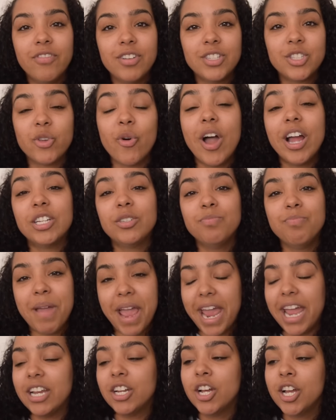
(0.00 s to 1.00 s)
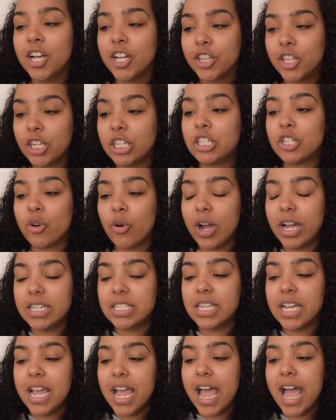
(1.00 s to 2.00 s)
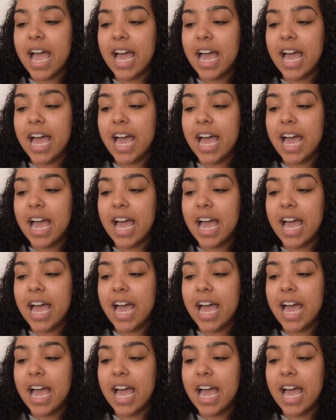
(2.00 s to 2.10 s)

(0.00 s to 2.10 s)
So I made the choice